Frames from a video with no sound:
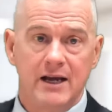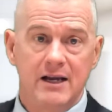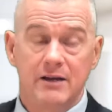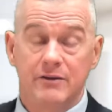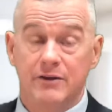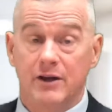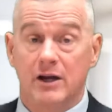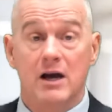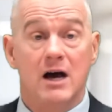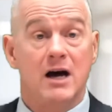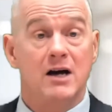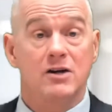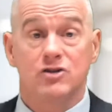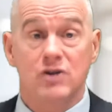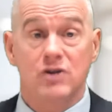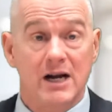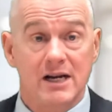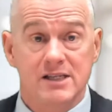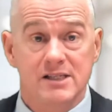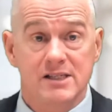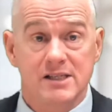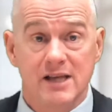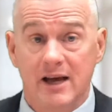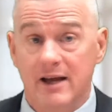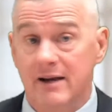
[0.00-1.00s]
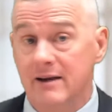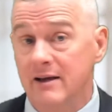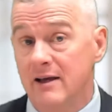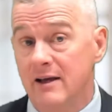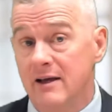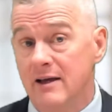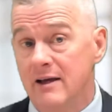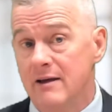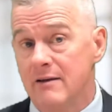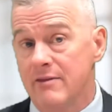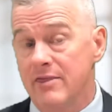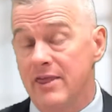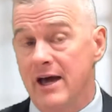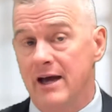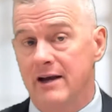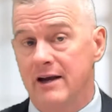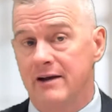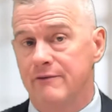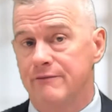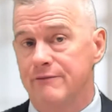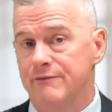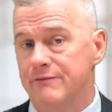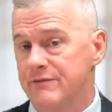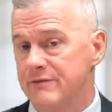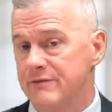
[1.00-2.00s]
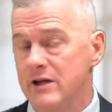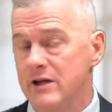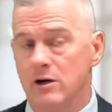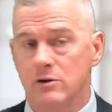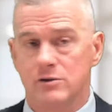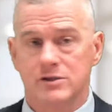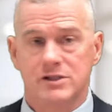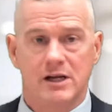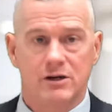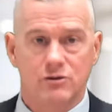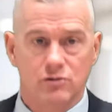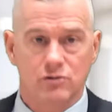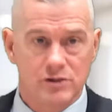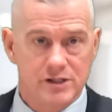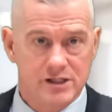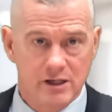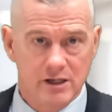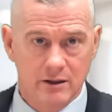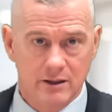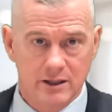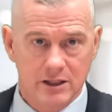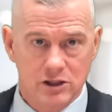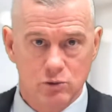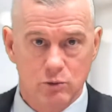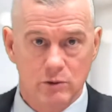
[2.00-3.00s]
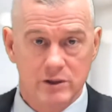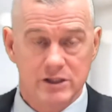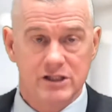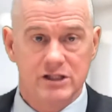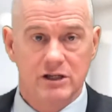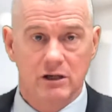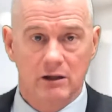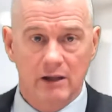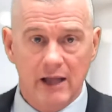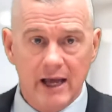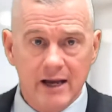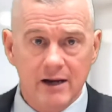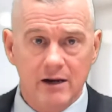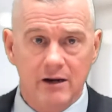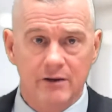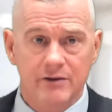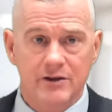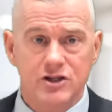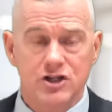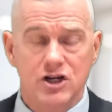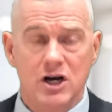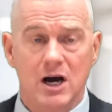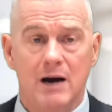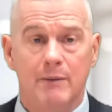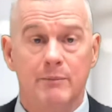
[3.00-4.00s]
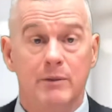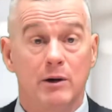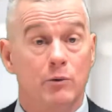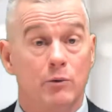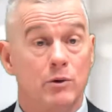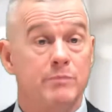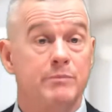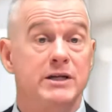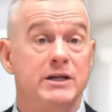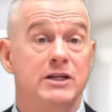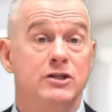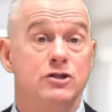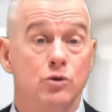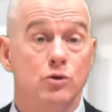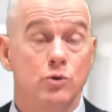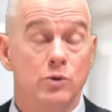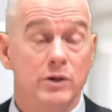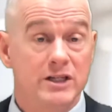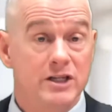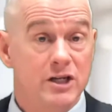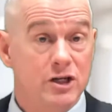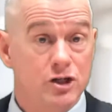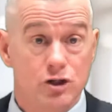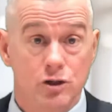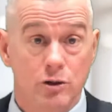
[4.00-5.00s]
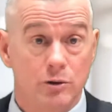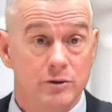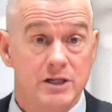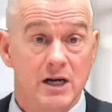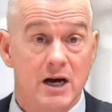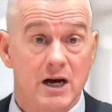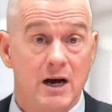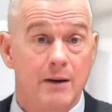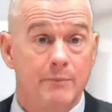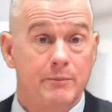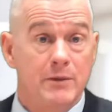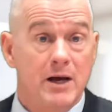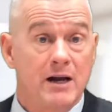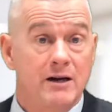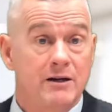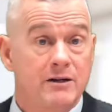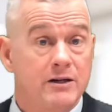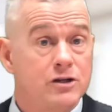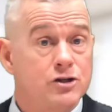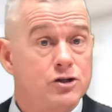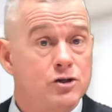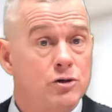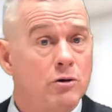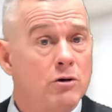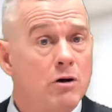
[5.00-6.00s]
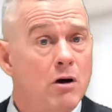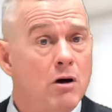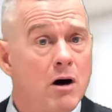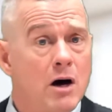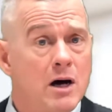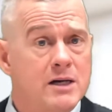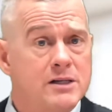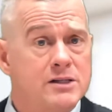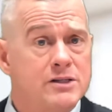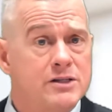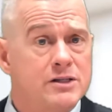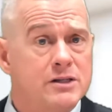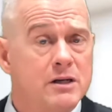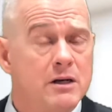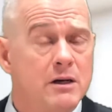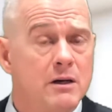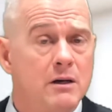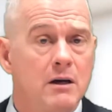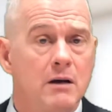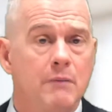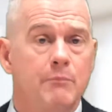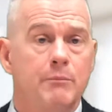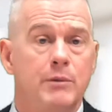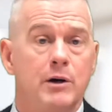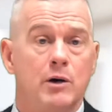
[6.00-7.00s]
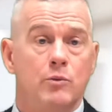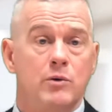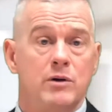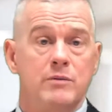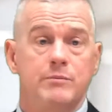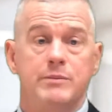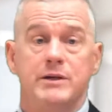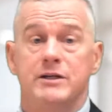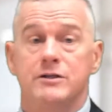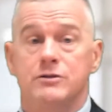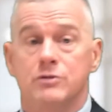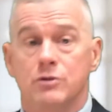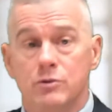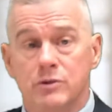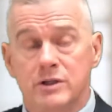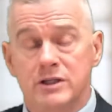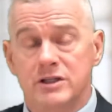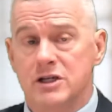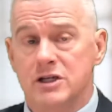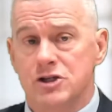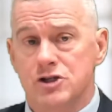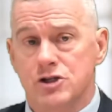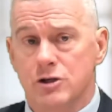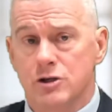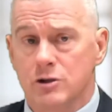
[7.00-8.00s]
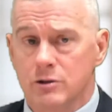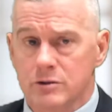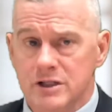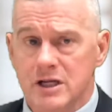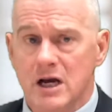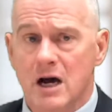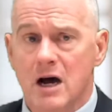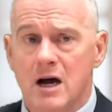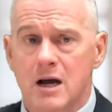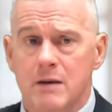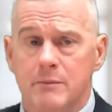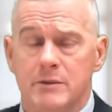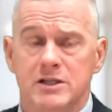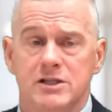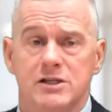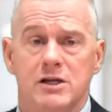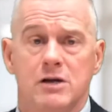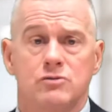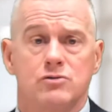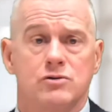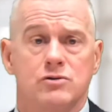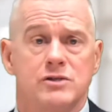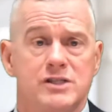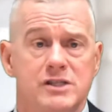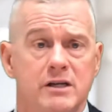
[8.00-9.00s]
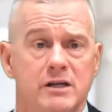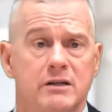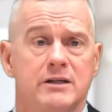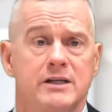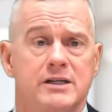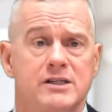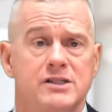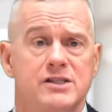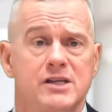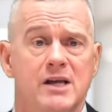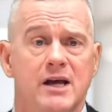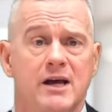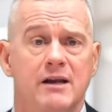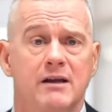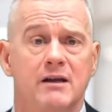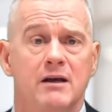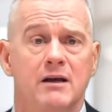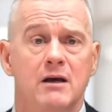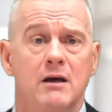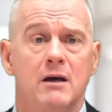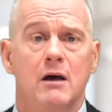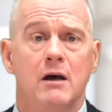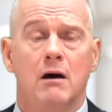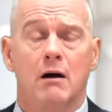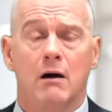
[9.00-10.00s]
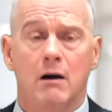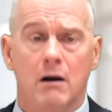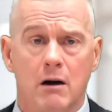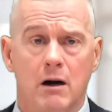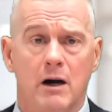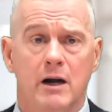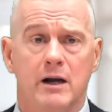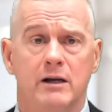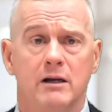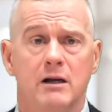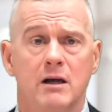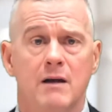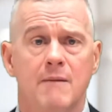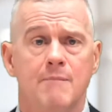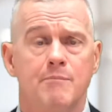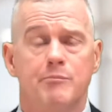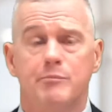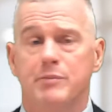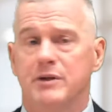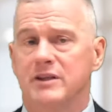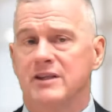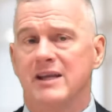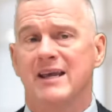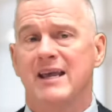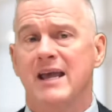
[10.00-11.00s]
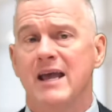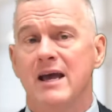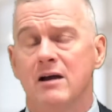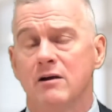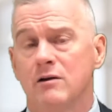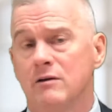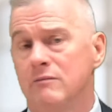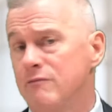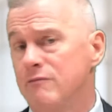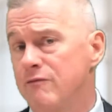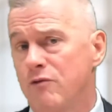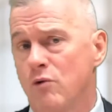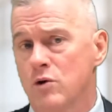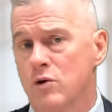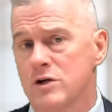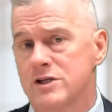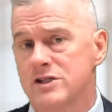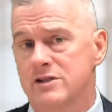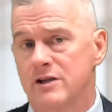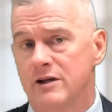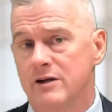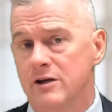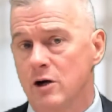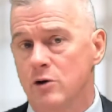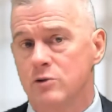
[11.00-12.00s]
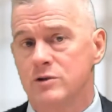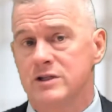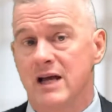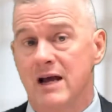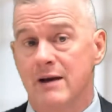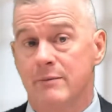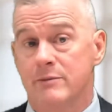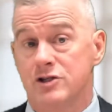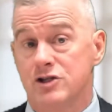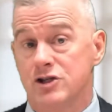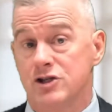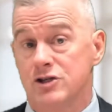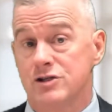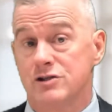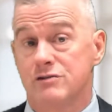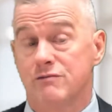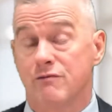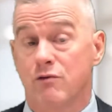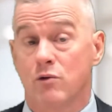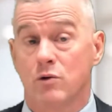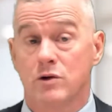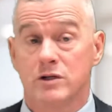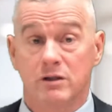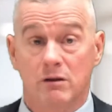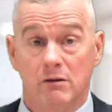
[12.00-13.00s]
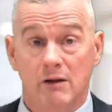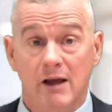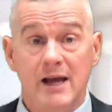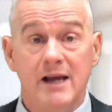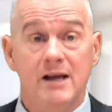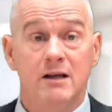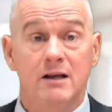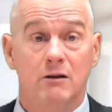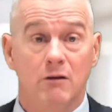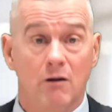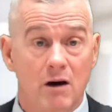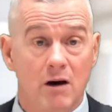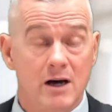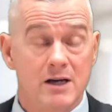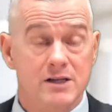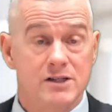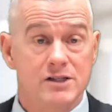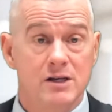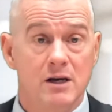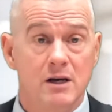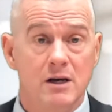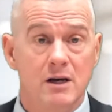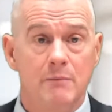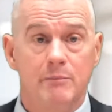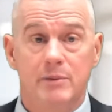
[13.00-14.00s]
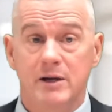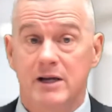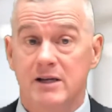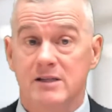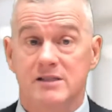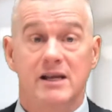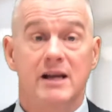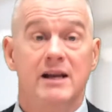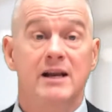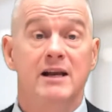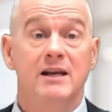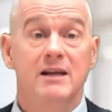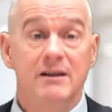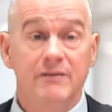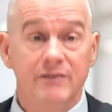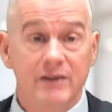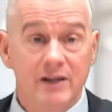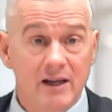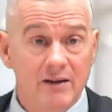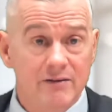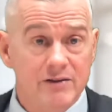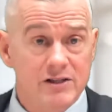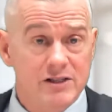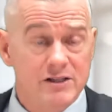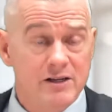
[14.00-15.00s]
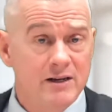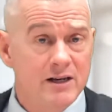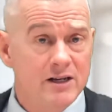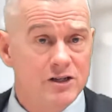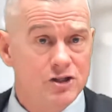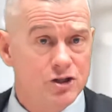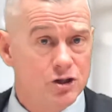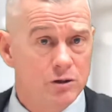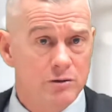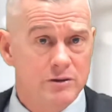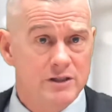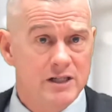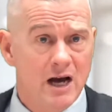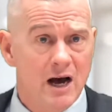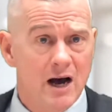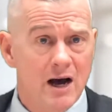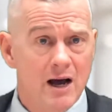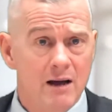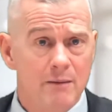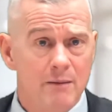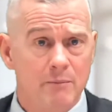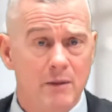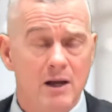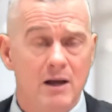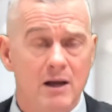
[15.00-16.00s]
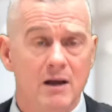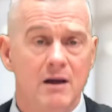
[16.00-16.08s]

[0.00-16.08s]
And the contract said that if Central Ceilings was delayed on the job, it would be due additional time, not additional costs, but it would be due additional time. And Central Ceilings said, all right, but they can't enforce the no damages for delay clause because they didn't even give us additional time.